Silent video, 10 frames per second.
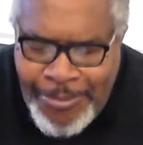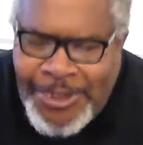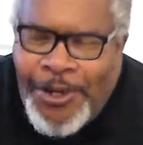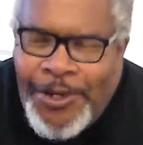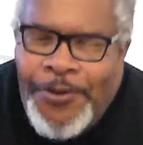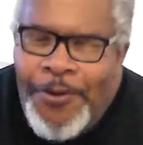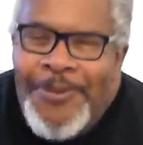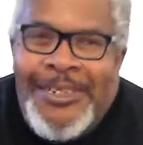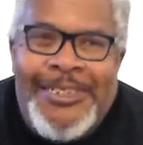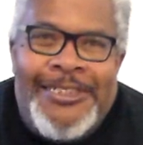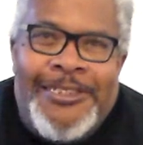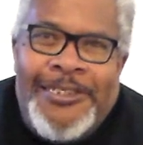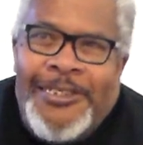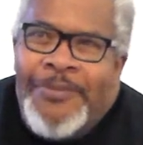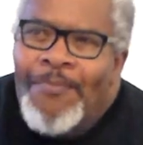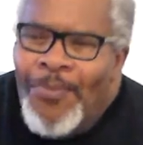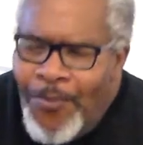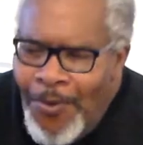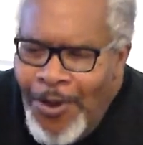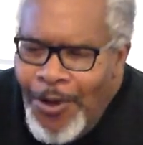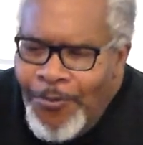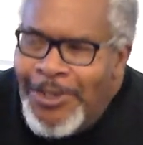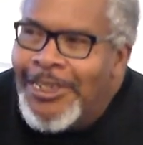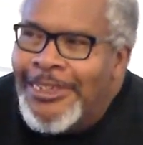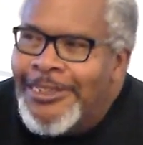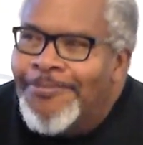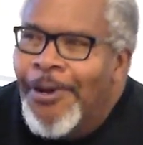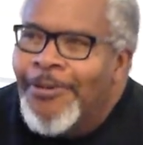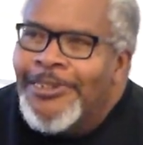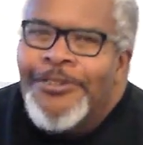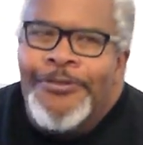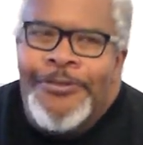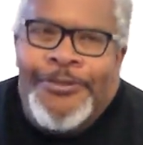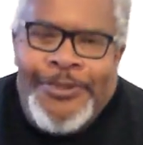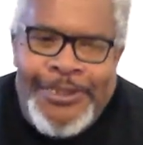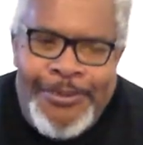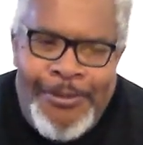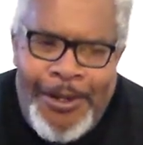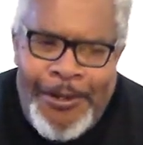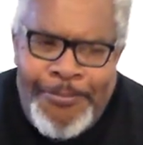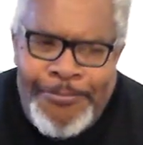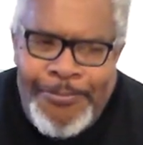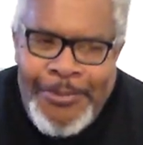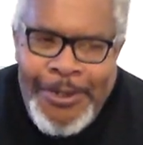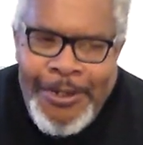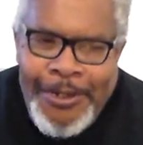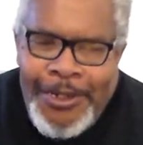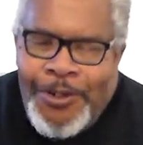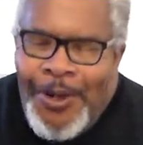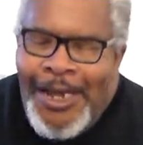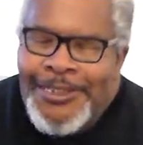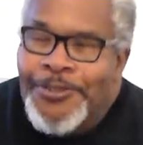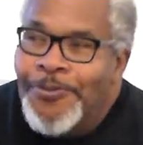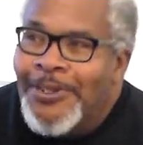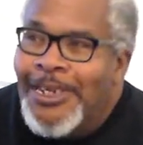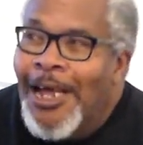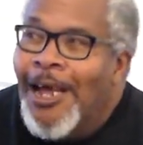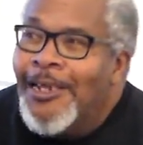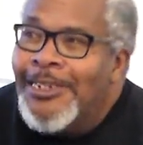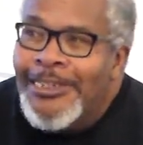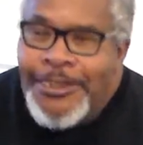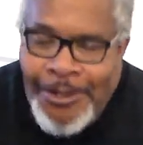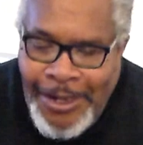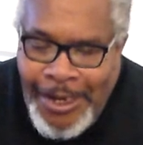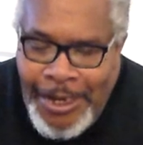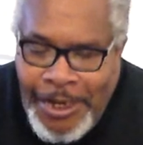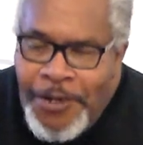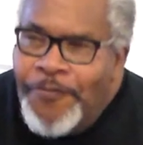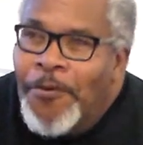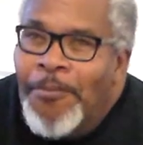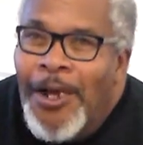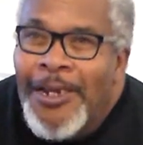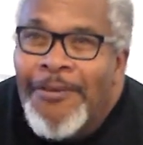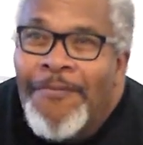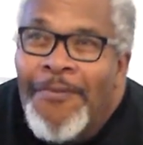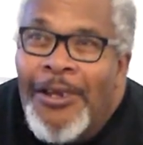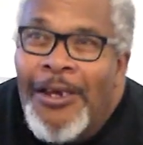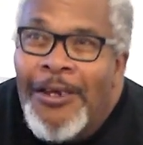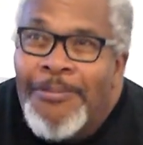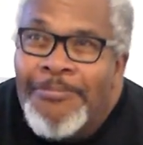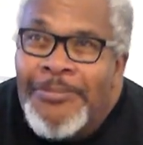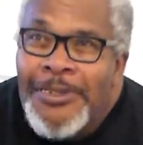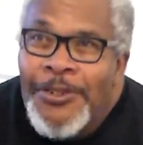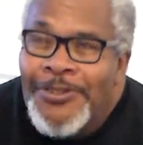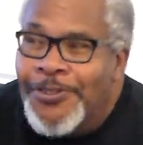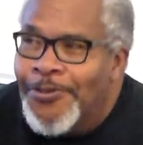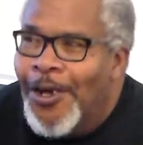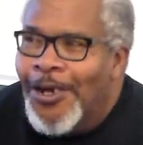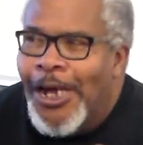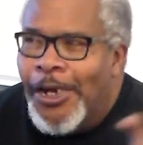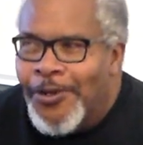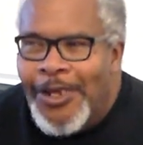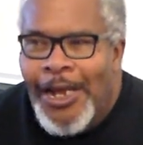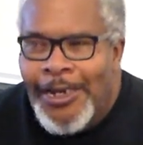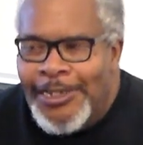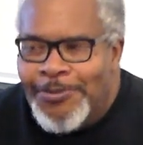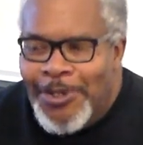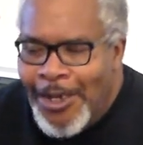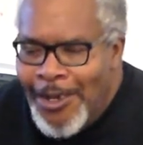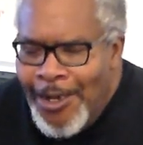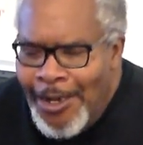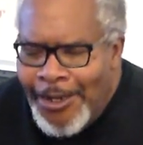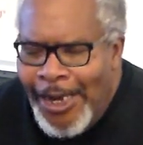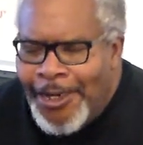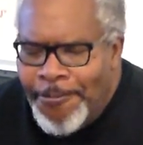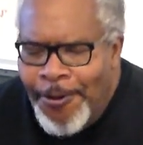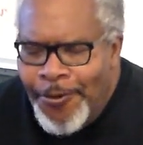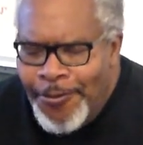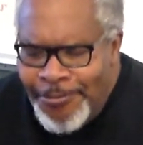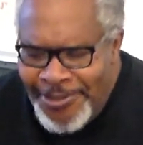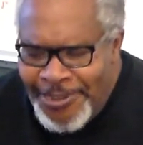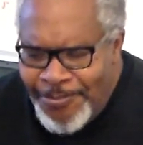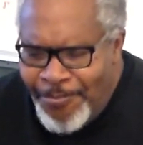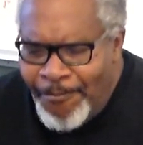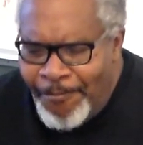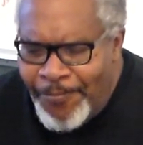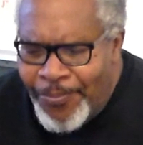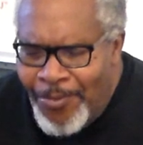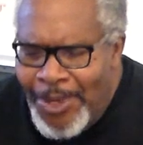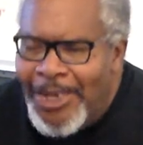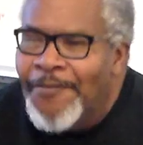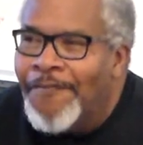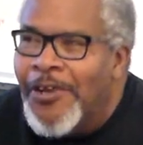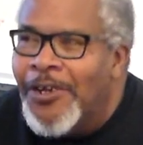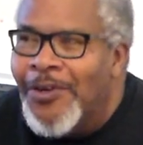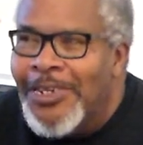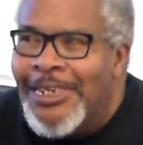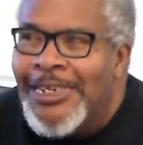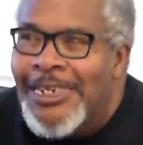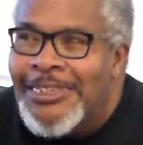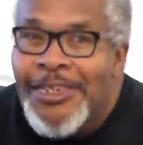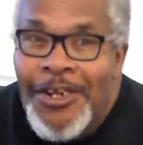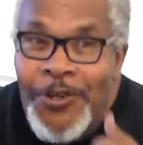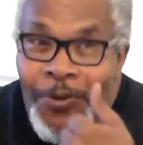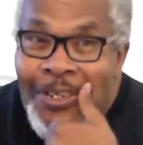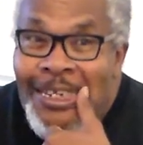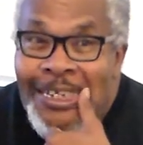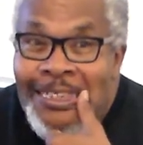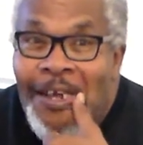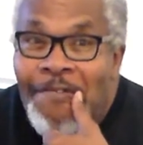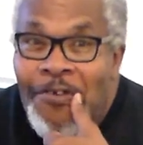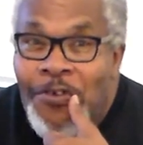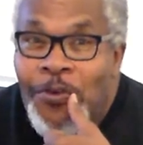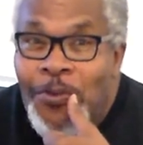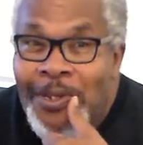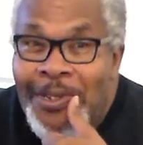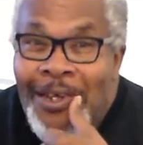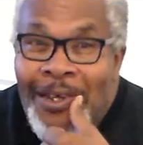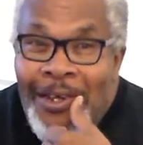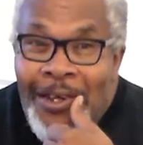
so I grew up in D.C. Went to D.C. public schools. High school. Went to college in Vermont. Little school called Goddard College. But a lot of the poems in Fingering the Keys and the newer things have to do with